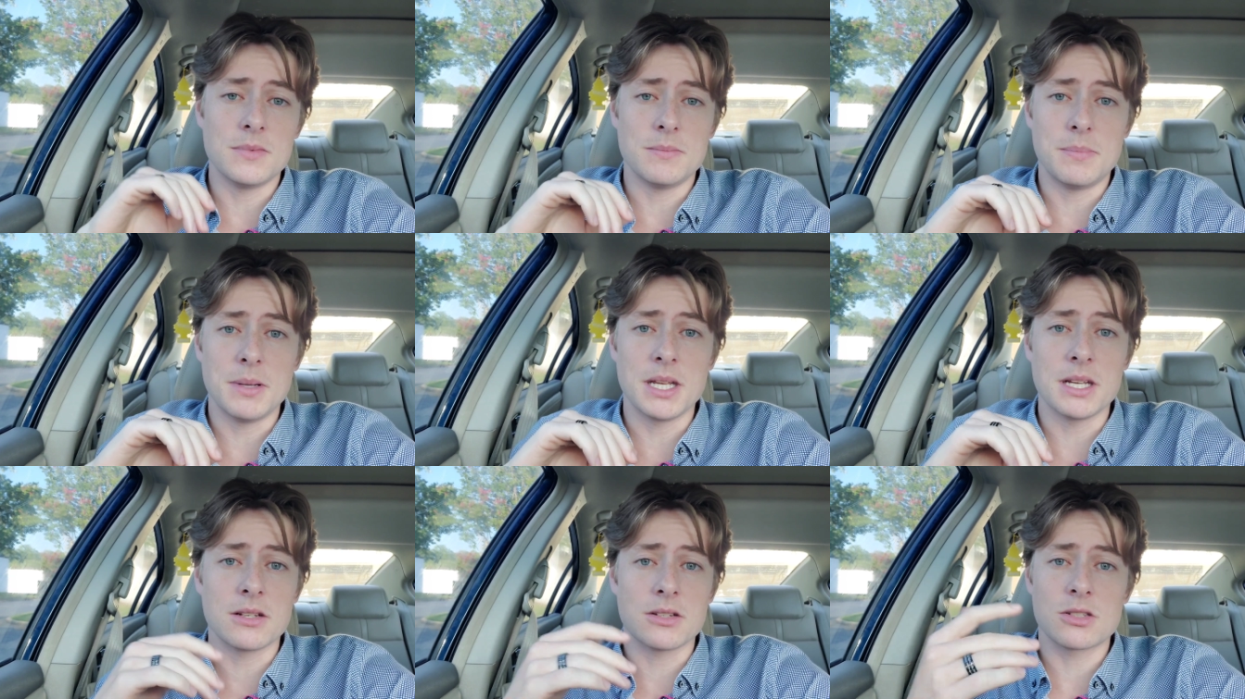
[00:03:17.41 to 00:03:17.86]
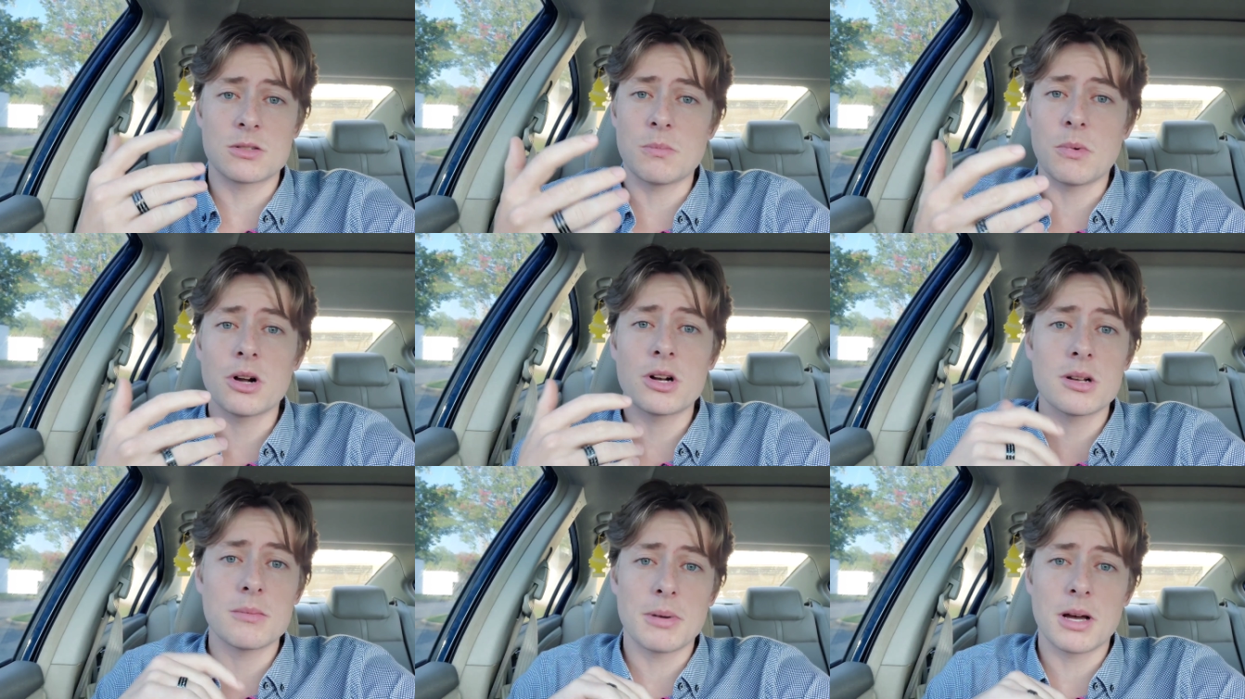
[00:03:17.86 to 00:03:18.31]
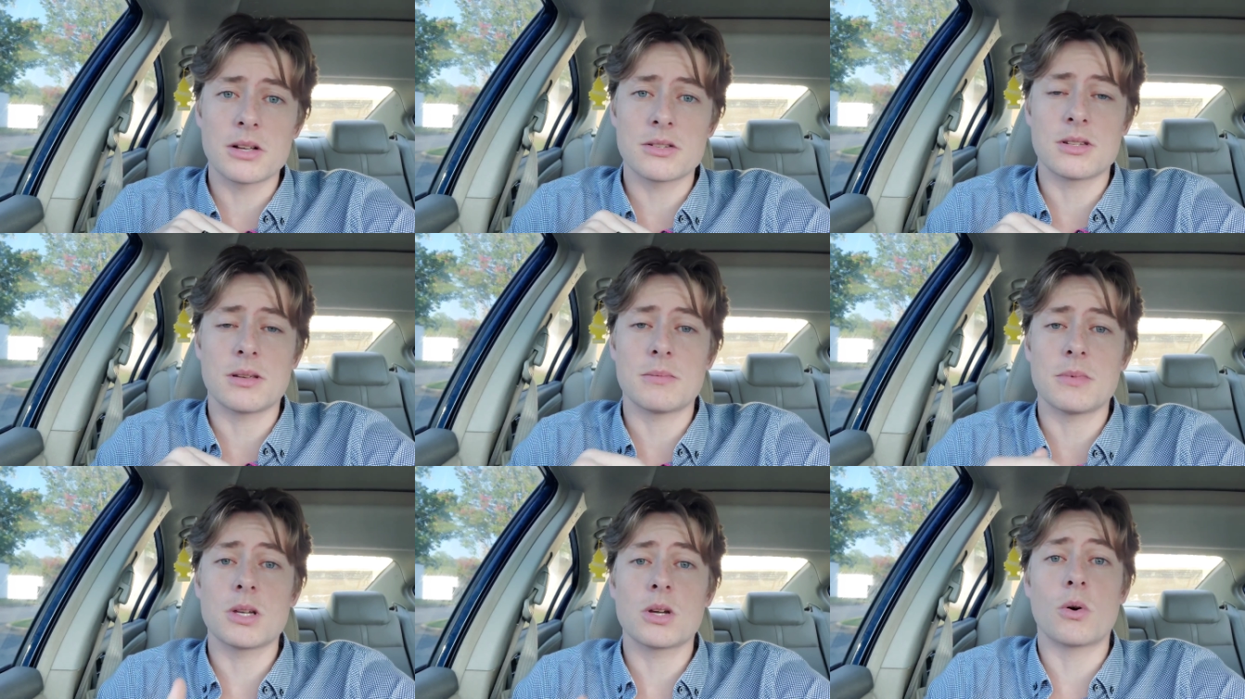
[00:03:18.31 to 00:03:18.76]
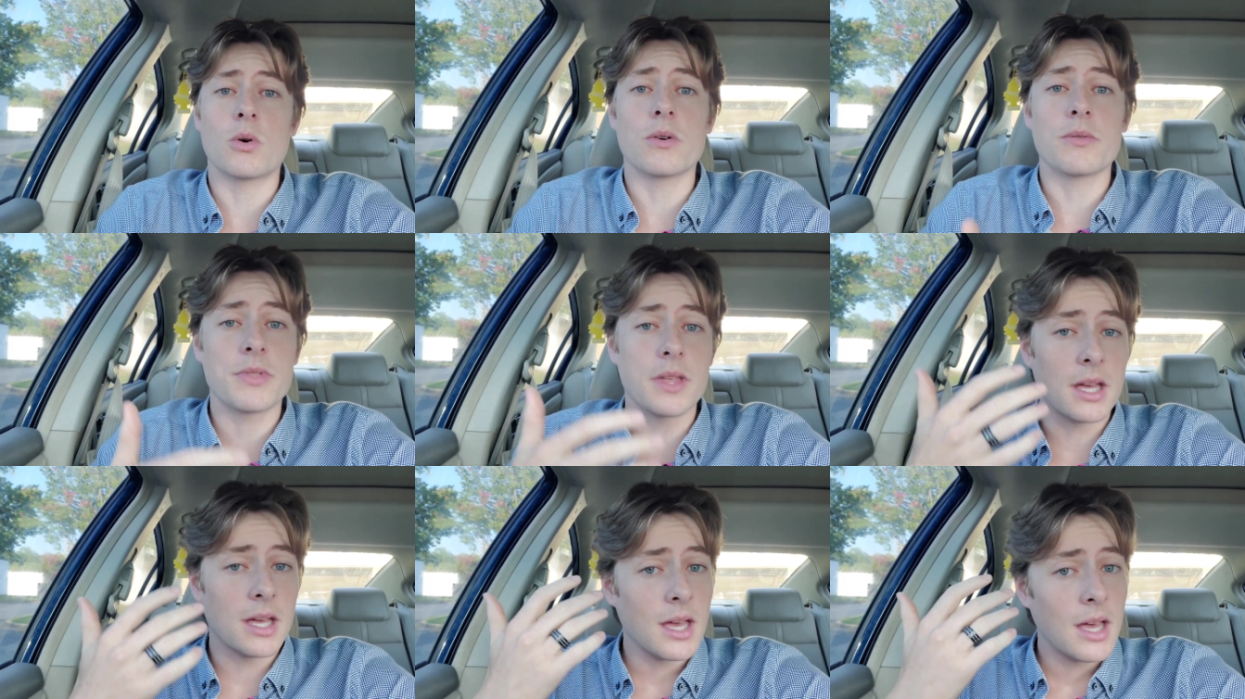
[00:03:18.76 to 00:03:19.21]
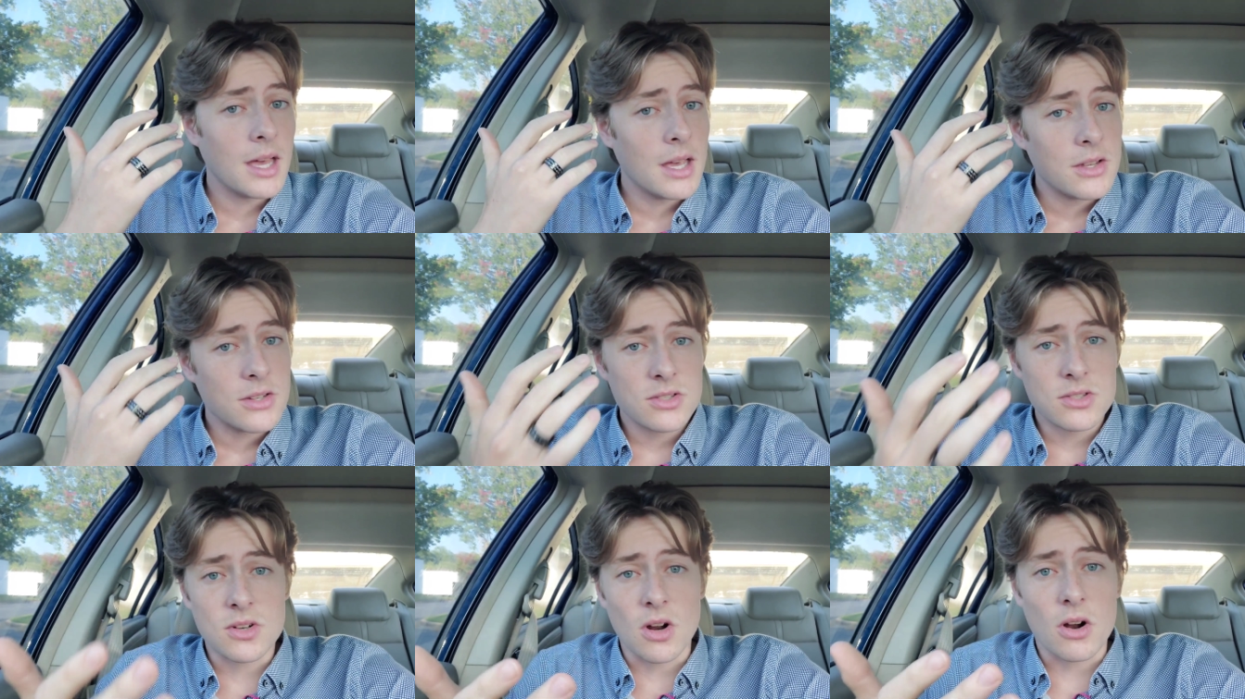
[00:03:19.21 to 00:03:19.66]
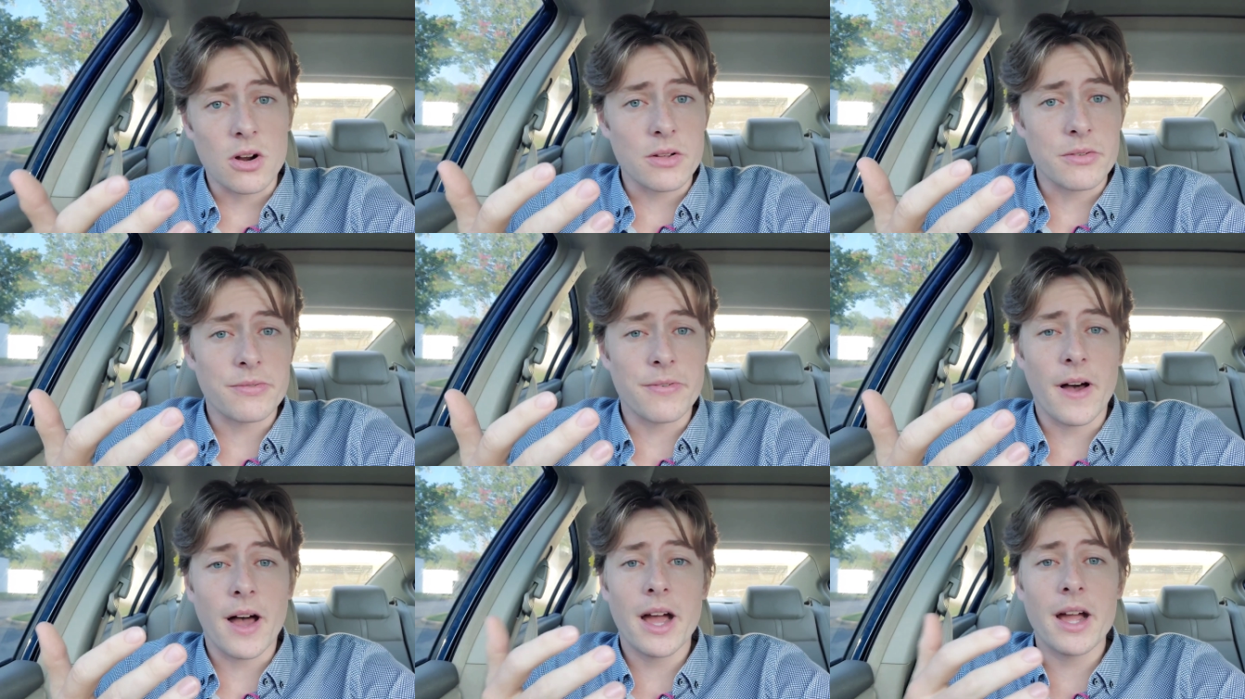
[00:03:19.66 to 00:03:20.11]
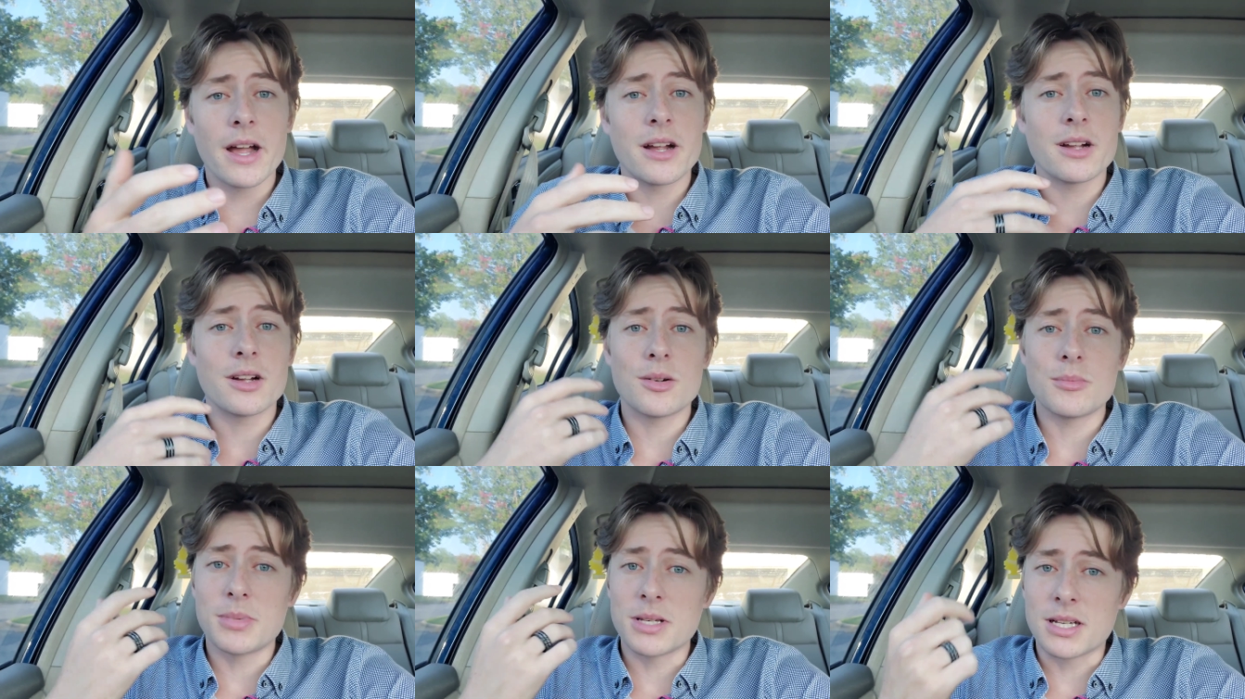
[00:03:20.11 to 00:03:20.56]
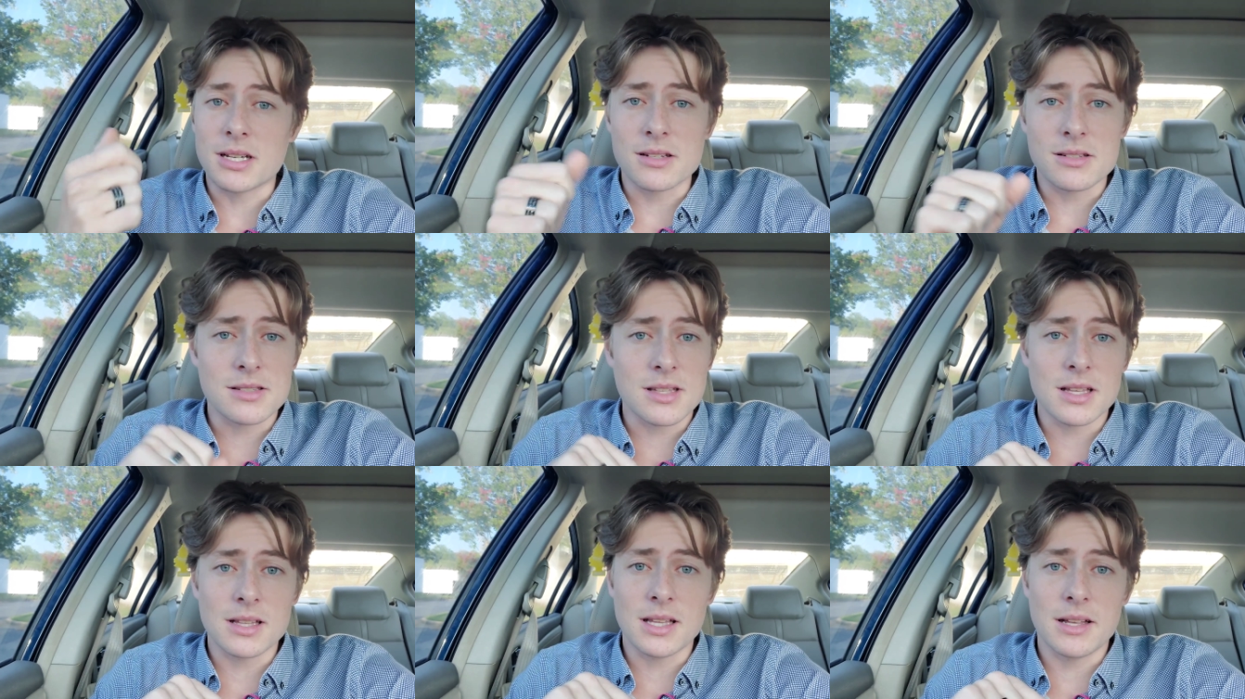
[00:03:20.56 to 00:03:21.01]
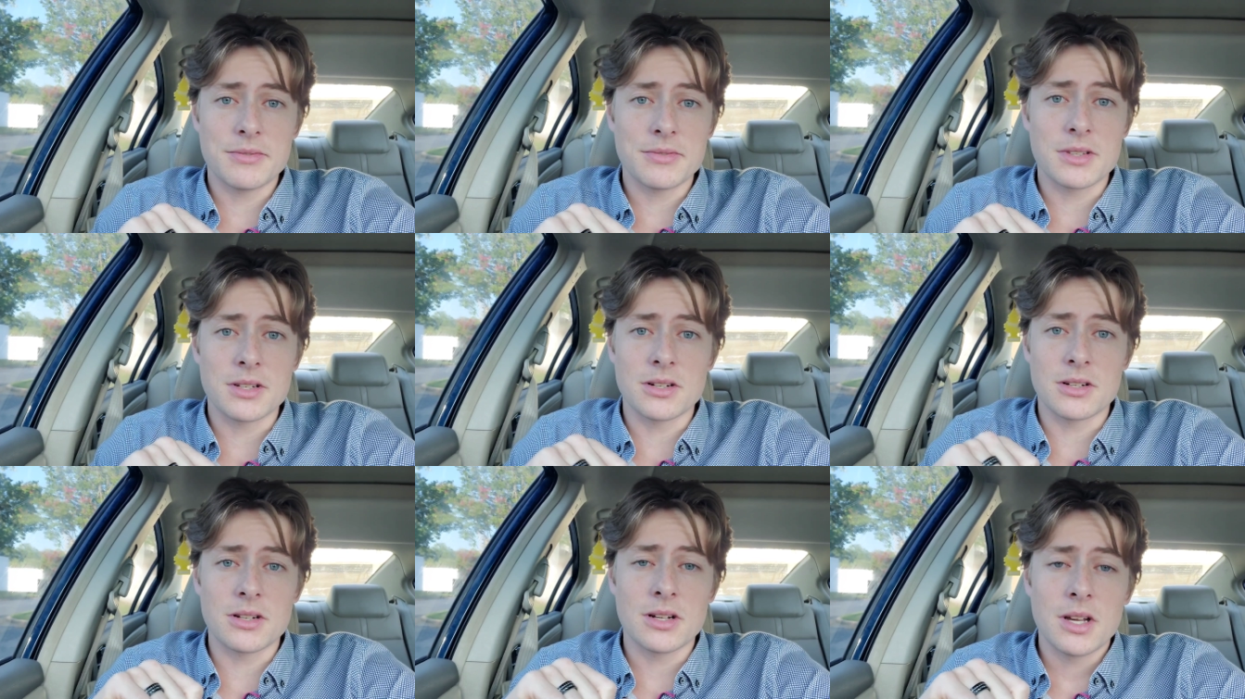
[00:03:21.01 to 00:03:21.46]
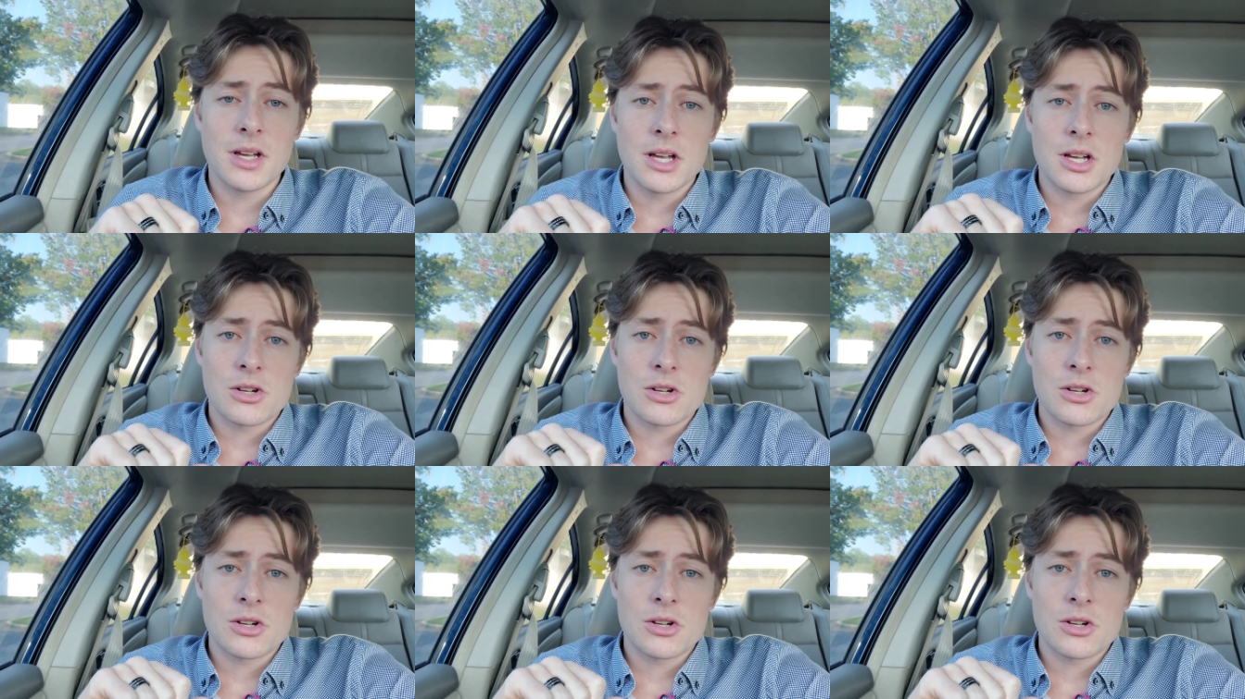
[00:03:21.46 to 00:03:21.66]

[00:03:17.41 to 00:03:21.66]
being smart about something, or if they start a fire because they left their